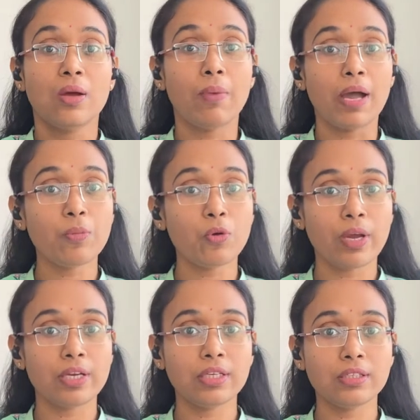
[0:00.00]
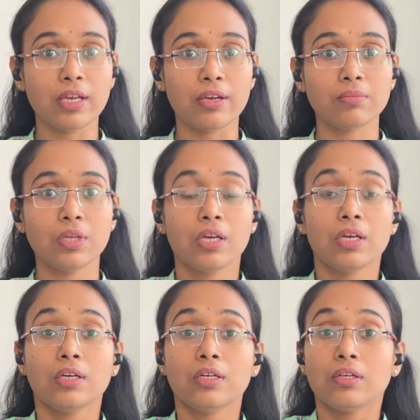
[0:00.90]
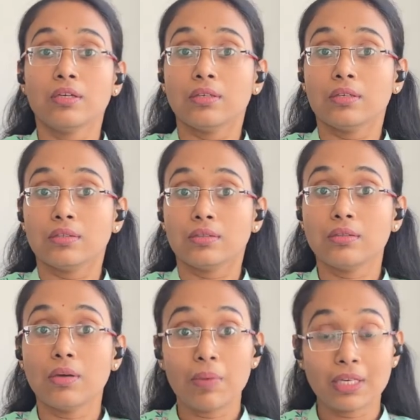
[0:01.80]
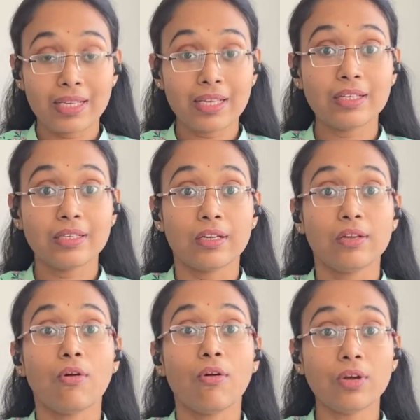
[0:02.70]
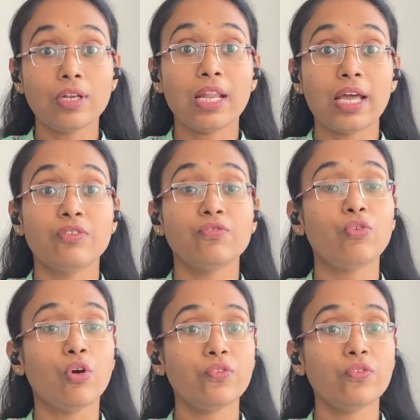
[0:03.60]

by providing them the material online for